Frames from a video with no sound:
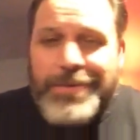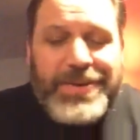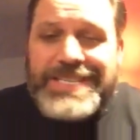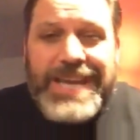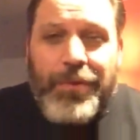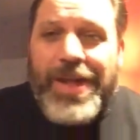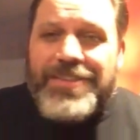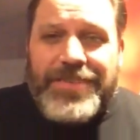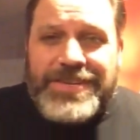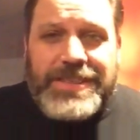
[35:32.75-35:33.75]
But it's not
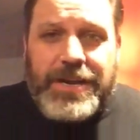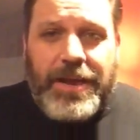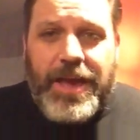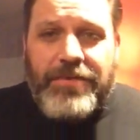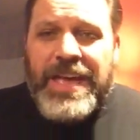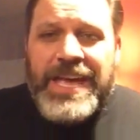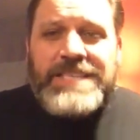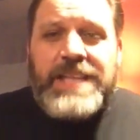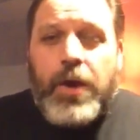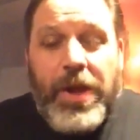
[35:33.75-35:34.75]
relevant to their life.
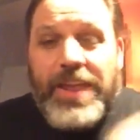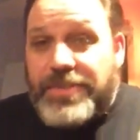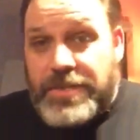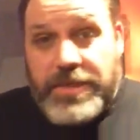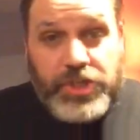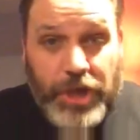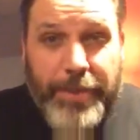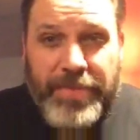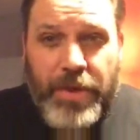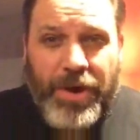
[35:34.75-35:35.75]
It's not relevant to the
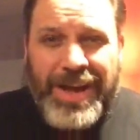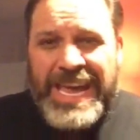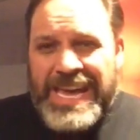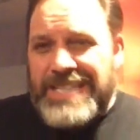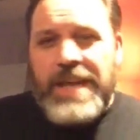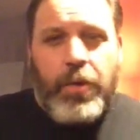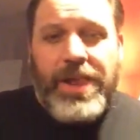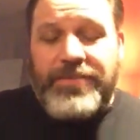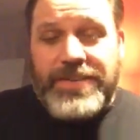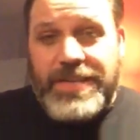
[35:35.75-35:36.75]
job they want. It's not
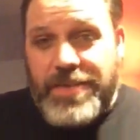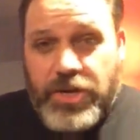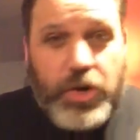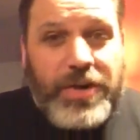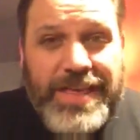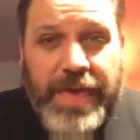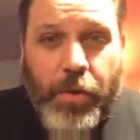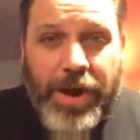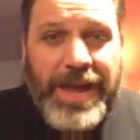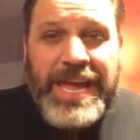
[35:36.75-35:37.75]
relevant to the degree they
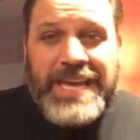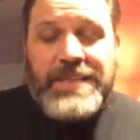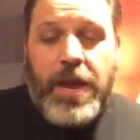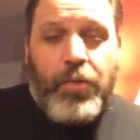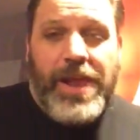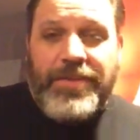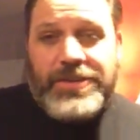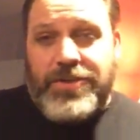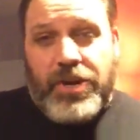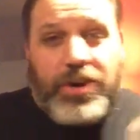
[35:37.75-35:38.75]
want. It's not
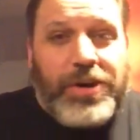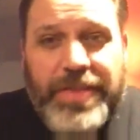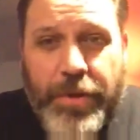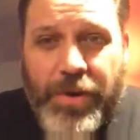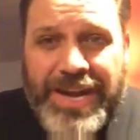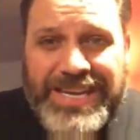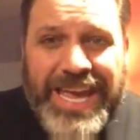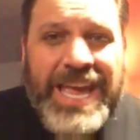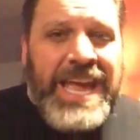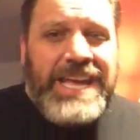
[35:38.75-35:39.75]
relevant to the girl they want to
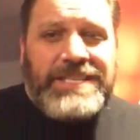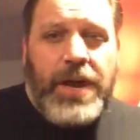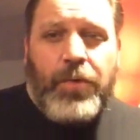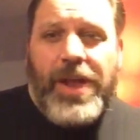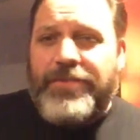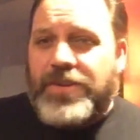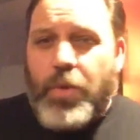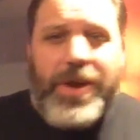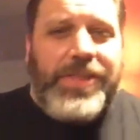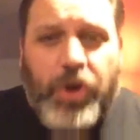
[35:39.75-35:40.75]
date. It's not relevant
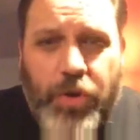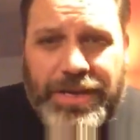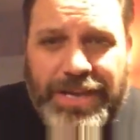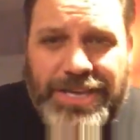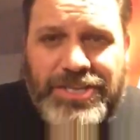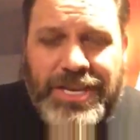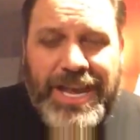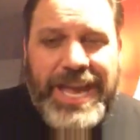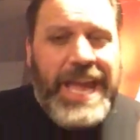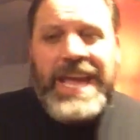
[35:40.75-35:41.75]
to where they're going to lunch
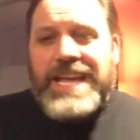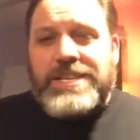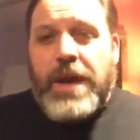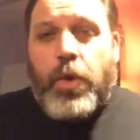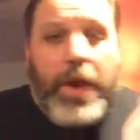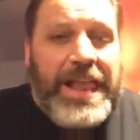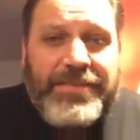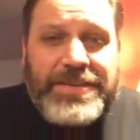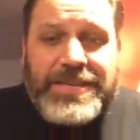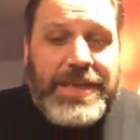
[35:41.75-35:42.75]
today. It's not
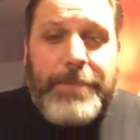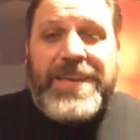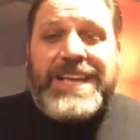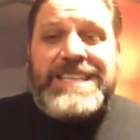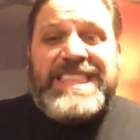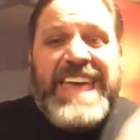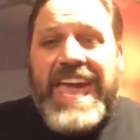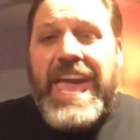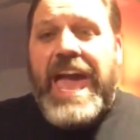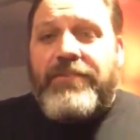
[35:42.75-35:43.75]
relevant to them because
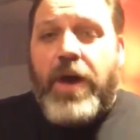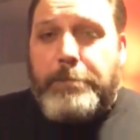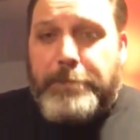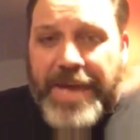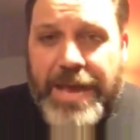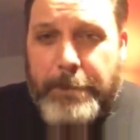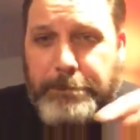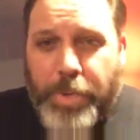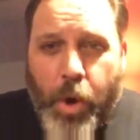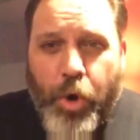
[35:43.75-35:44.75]
they have
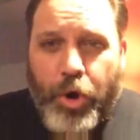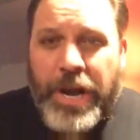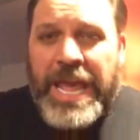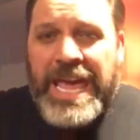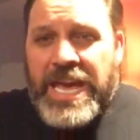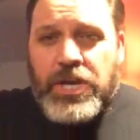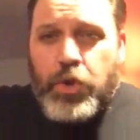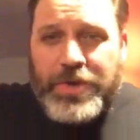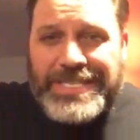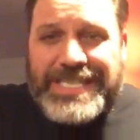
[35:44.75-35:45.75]
been born
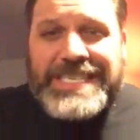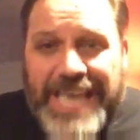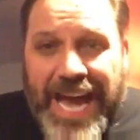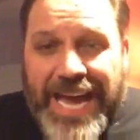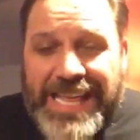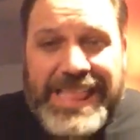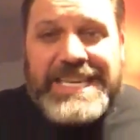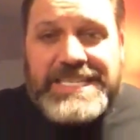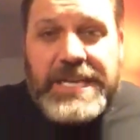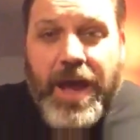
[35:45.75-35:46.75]
into a society
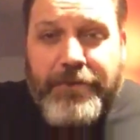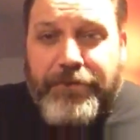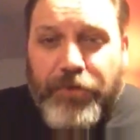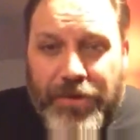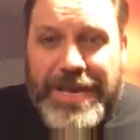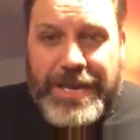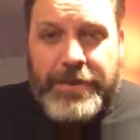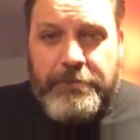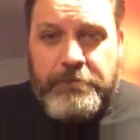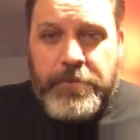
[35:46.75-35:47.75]
that is not free.